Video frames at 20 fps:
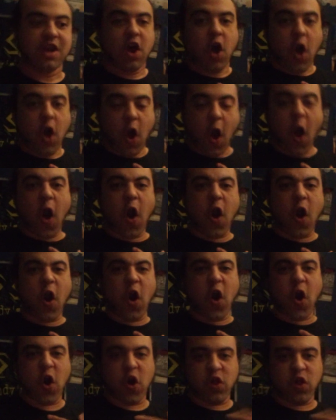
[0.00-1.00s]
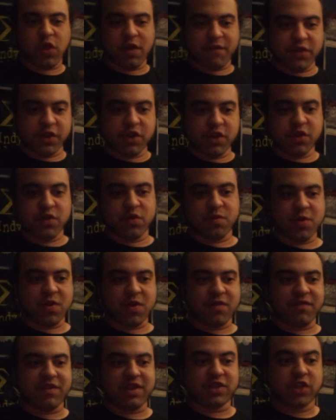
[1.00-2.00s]
All of the new
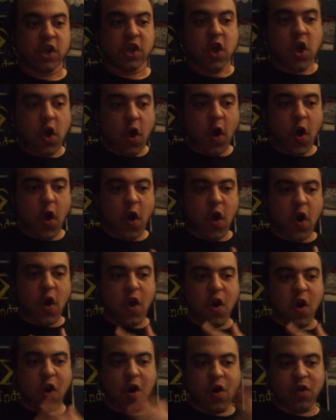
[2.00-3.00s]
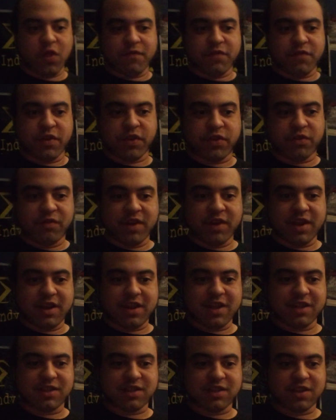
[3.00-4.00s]
movies, all of the
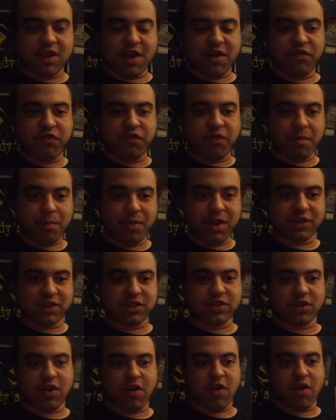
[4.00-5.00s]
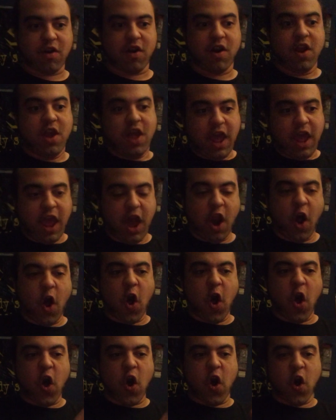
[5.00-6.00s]
3D stuff from Pixar, and
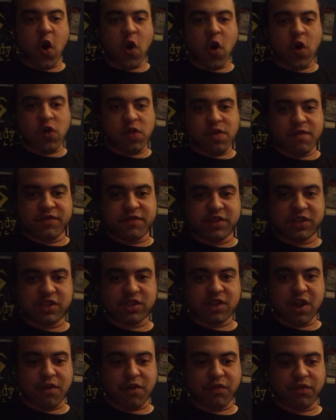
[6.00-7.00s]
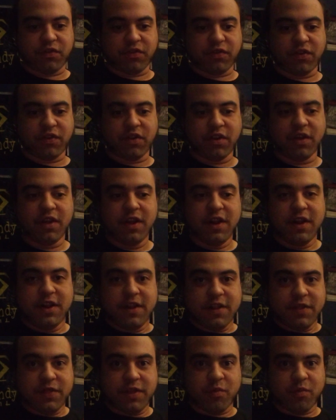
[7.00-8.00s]
all of the stuff
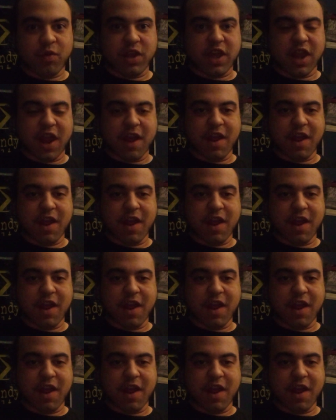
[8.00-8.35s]
that we could